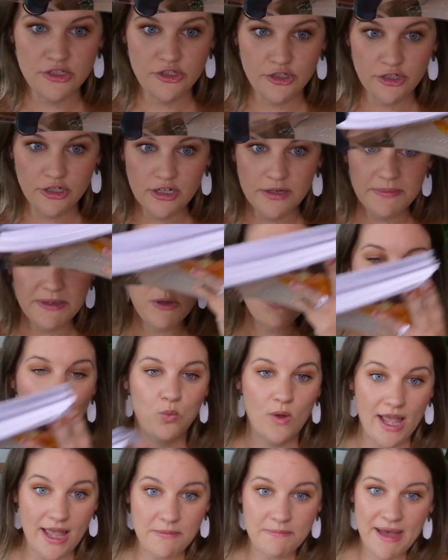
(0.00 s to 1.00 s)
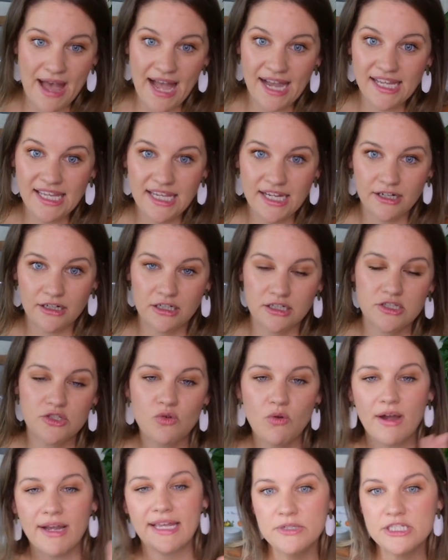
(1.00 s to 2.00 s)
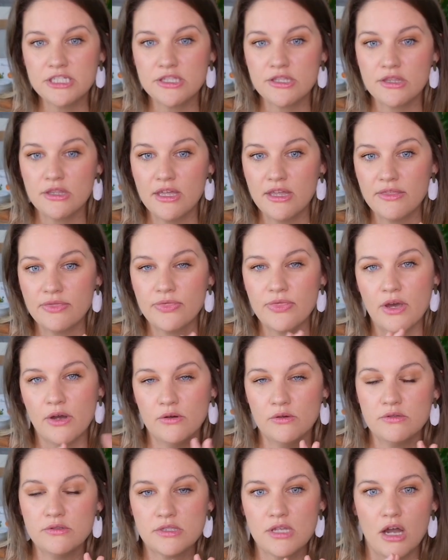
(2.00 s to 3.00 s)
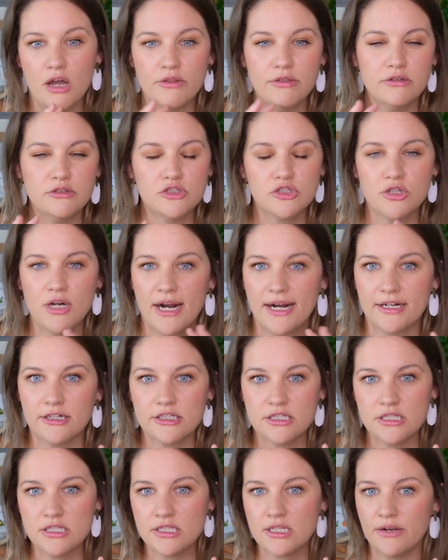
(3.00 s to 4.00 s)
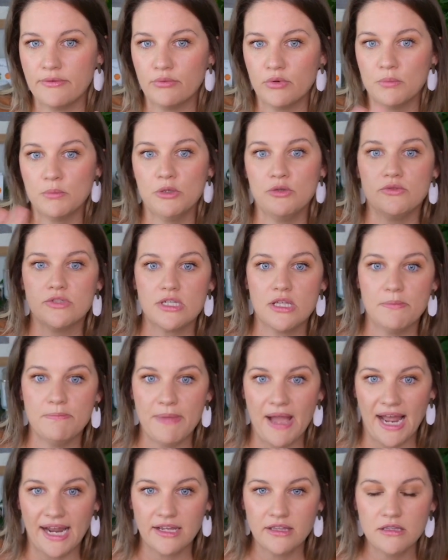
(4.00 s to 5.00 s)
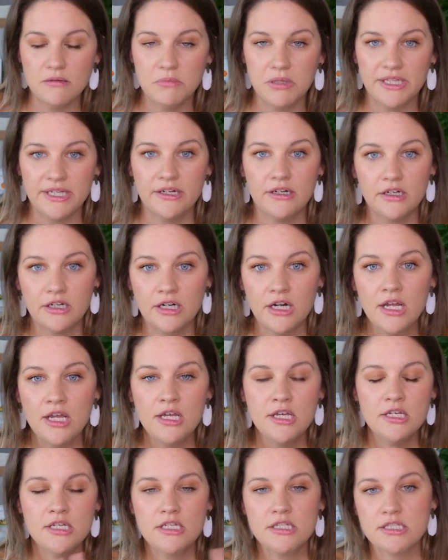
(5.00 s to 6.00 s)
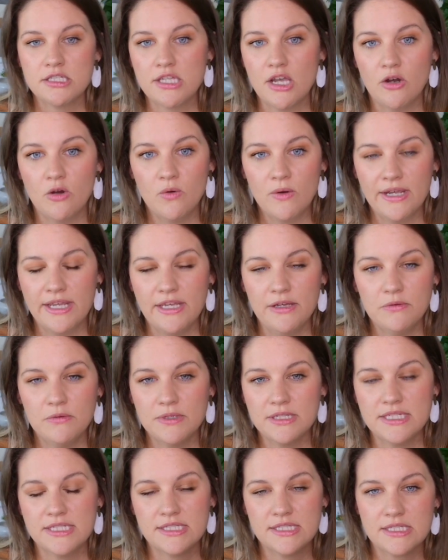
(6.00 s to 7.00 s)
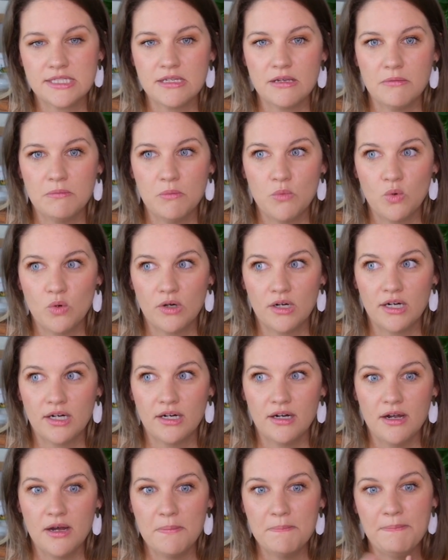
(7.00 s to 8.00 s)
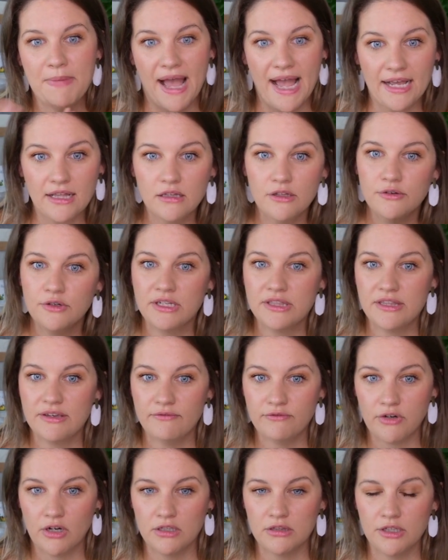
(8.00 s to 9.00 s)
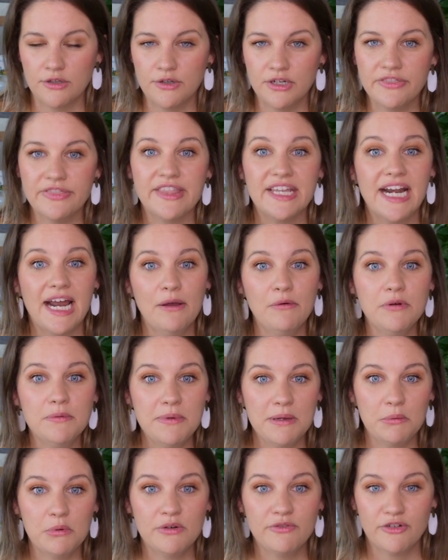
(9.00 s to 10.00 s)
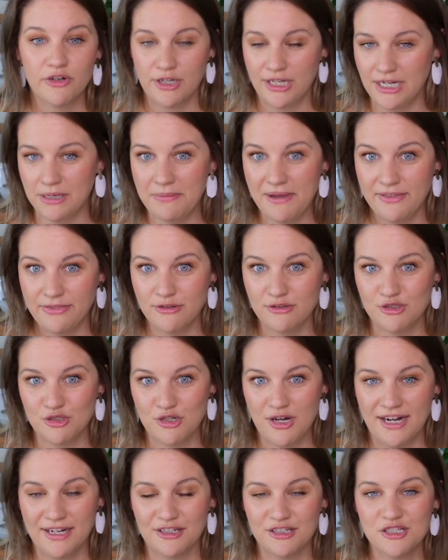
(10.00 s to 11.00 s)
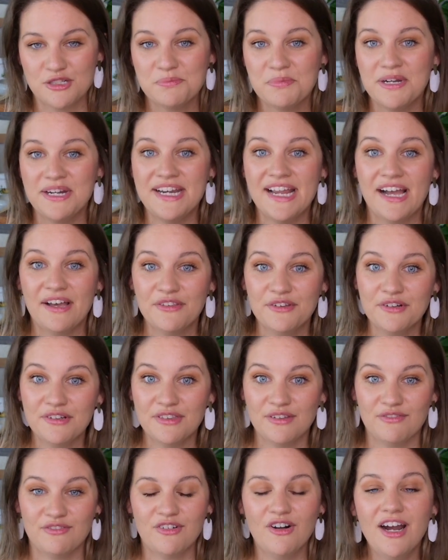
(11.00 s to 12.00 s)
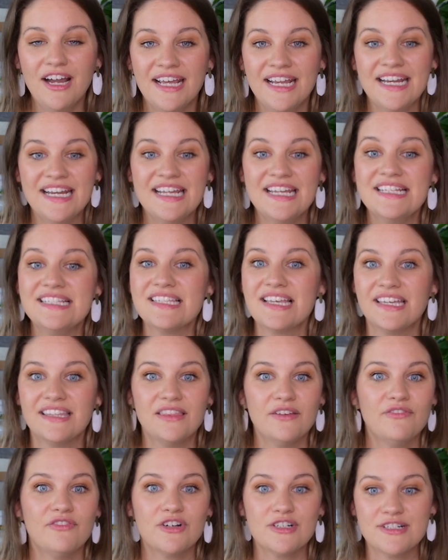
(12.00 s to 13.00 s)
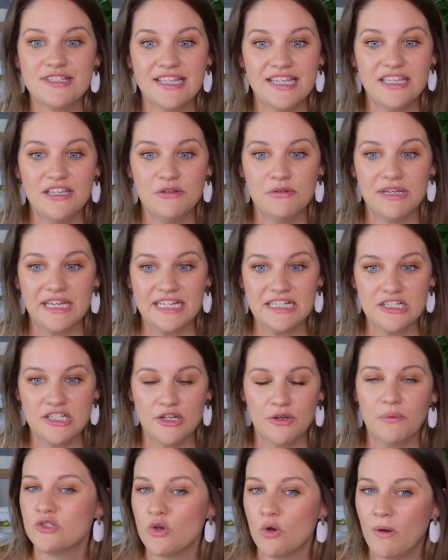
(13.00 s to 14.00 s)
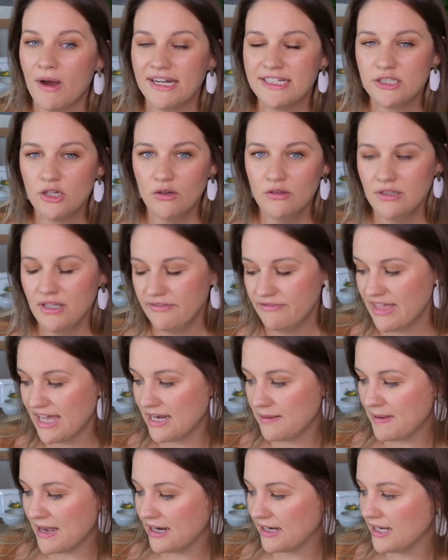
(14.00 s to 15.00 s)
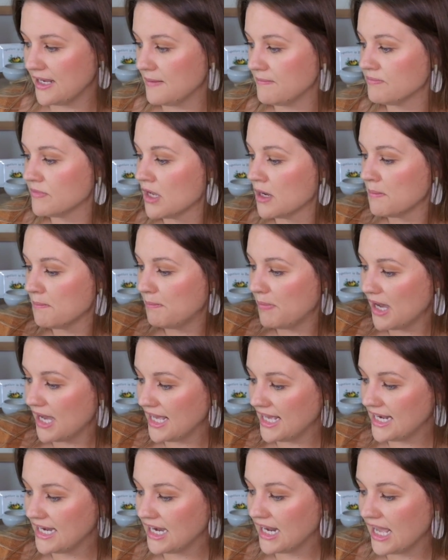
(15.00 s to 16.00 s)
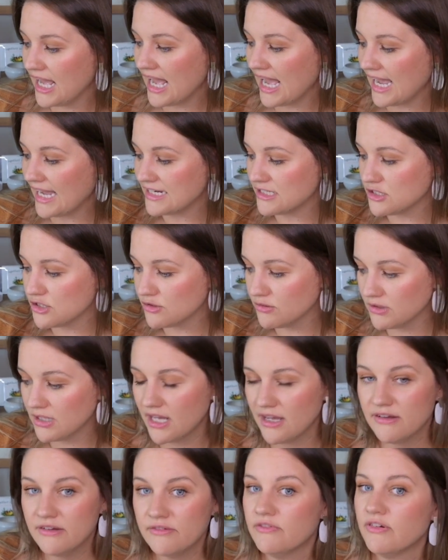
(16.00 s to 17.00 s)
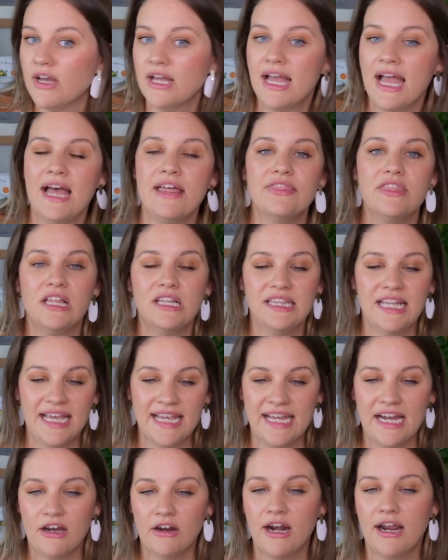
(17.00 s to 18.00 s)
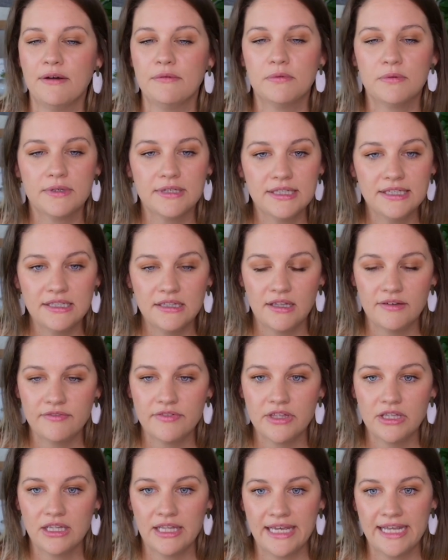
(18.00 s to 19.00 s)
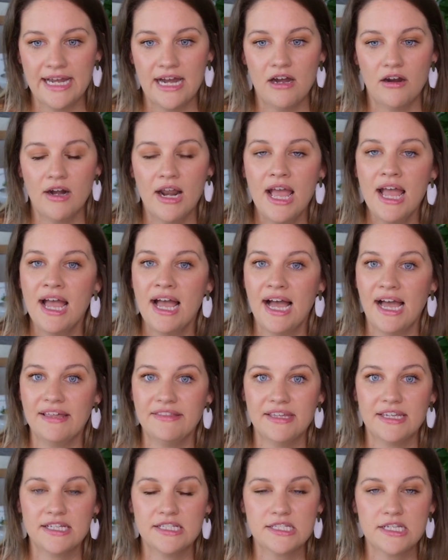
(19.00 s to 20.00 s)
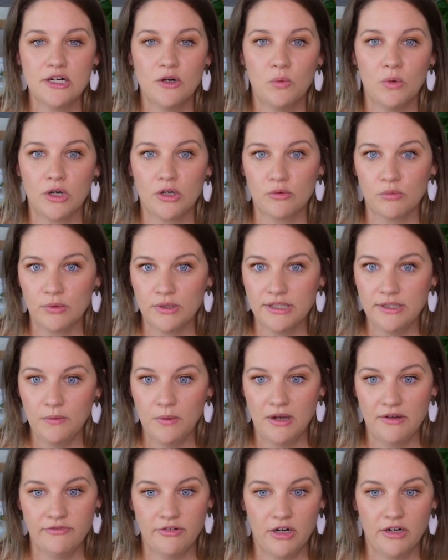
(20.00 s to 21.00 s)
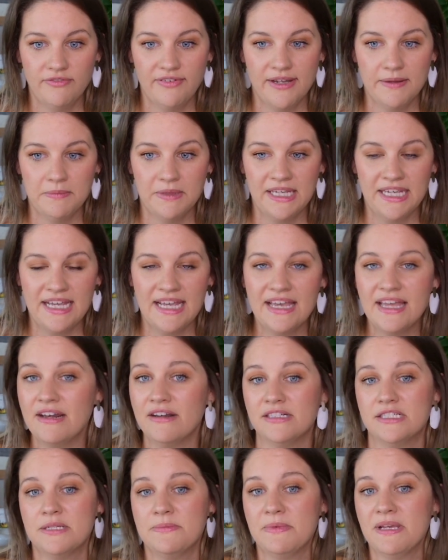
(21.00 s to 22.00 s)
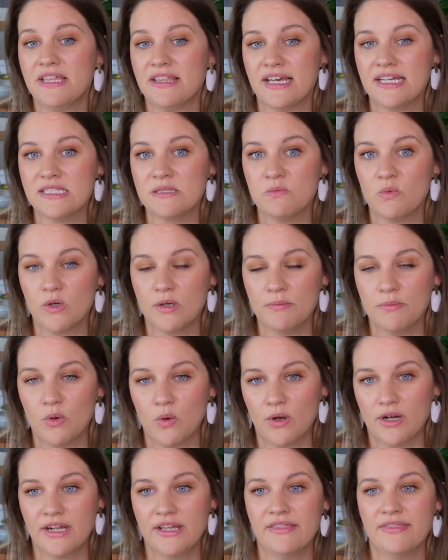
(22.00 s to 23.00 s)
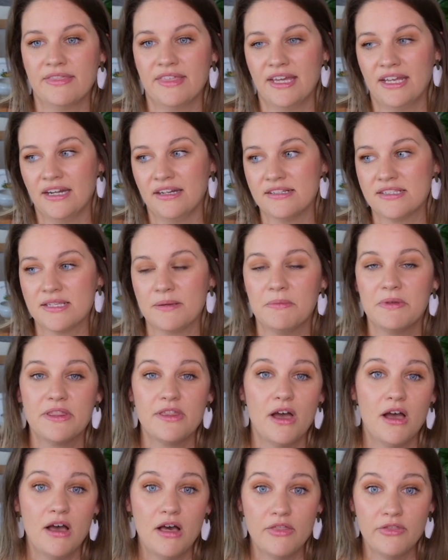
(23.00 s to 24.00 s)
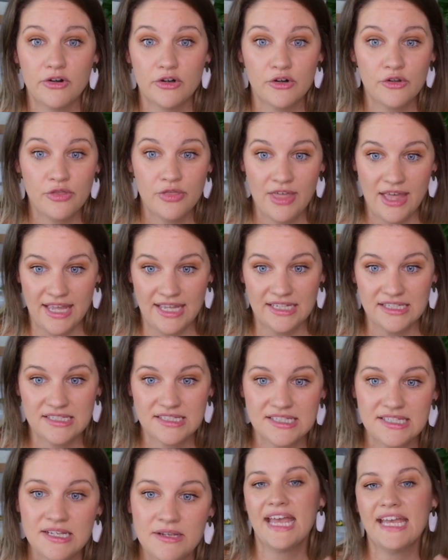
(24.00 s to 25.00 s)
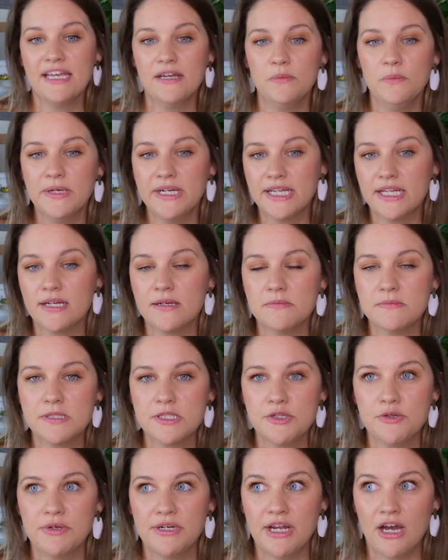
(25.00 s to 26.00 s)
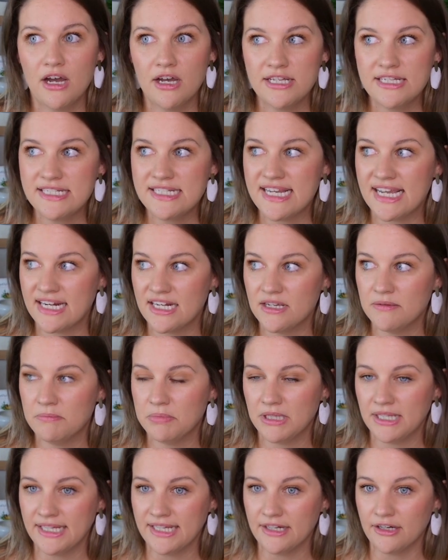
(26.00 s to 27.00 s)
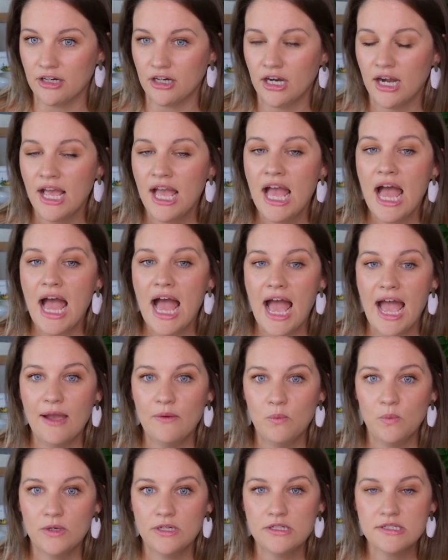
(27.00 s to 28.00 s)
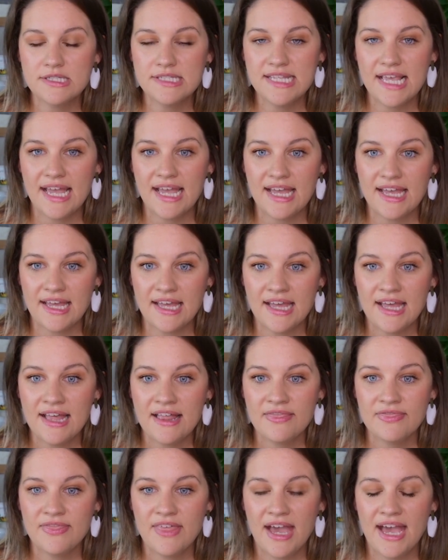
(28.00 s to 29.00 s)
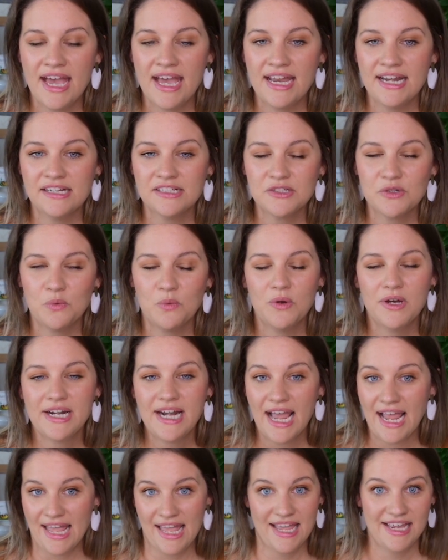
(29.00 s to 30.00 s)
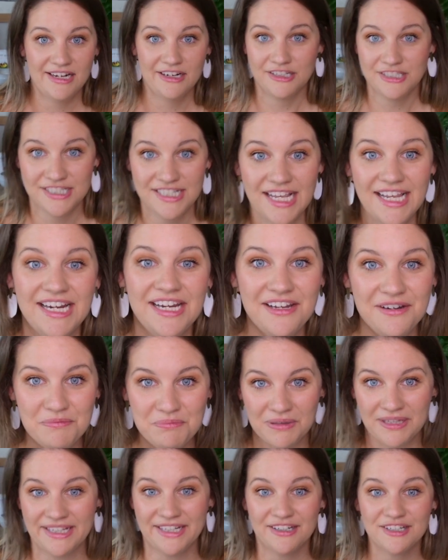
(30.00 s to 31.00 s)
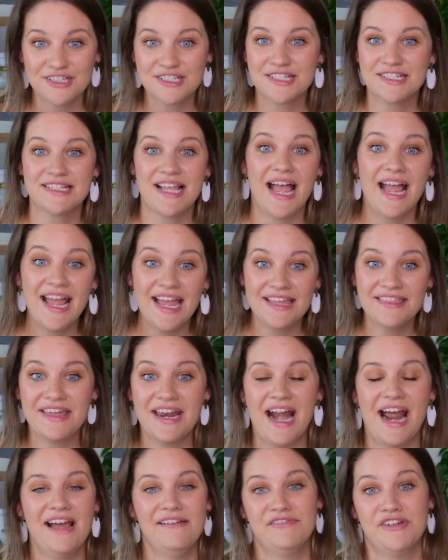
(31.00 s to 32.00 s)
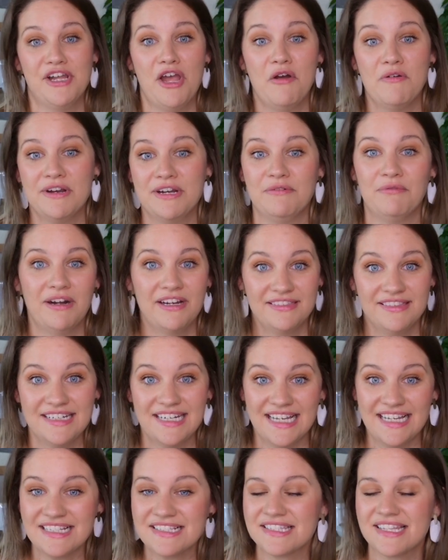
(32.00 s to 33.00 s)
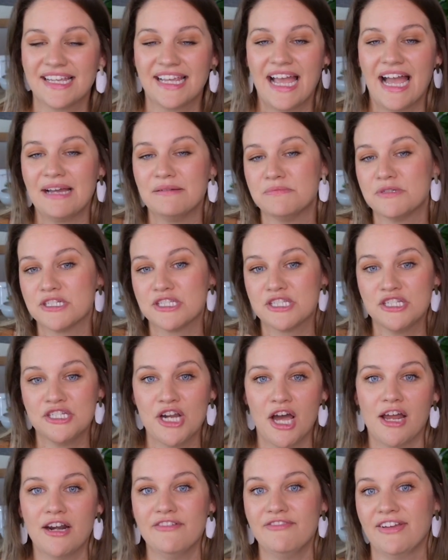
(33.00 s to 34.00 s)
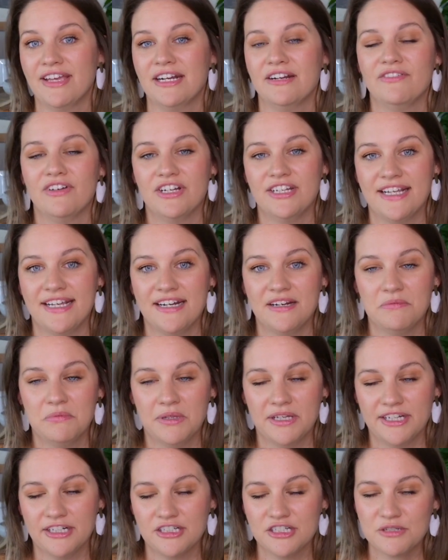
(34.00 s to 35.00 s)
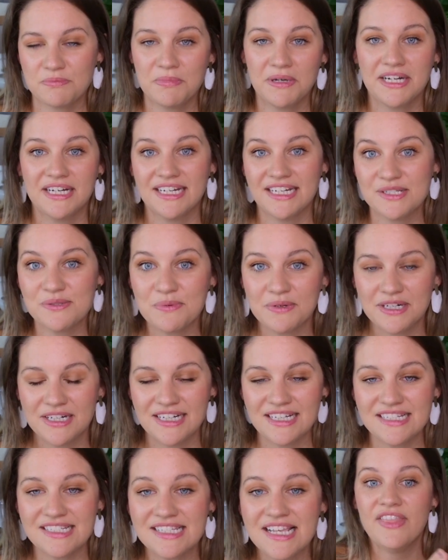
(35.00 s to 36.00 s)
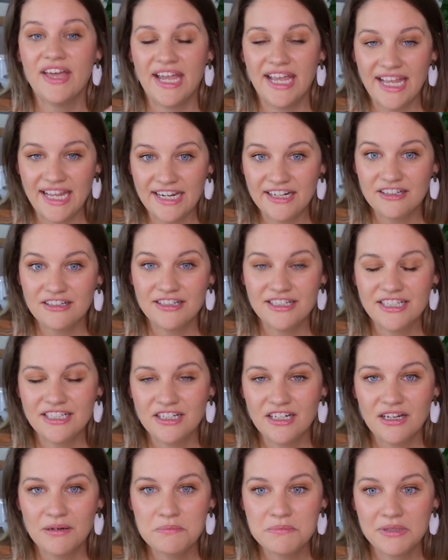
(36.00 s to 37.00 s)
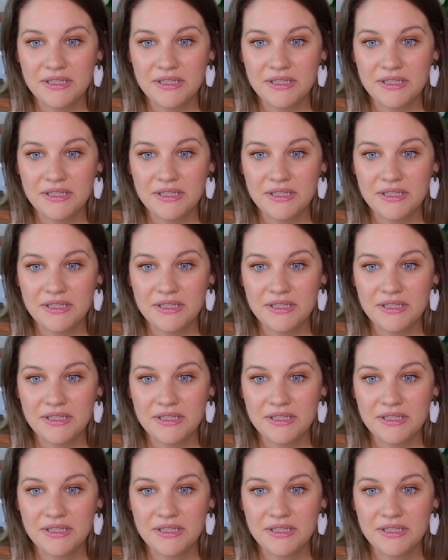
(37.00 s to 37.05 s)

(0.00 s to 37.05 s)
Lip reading: you're going to be way back here. So I wish that all those trackers and stuff were moved to the back of the planner. So it was more backloaded than front loaded. Then I would be able to forget about those trackers. But now they're in the front, it's like the first thing you get to. So I don't love that about it, but I do love the layout. I really love the layout. I think it's going to work really well for our family. And to me, that's more important than some of the other things. And when it comes to an undated planner, I will say that one, I hate undated planners because I hate that I have to go in and write the dates. Like I'm just not a fan of undated planners, but it is what it is. The Erin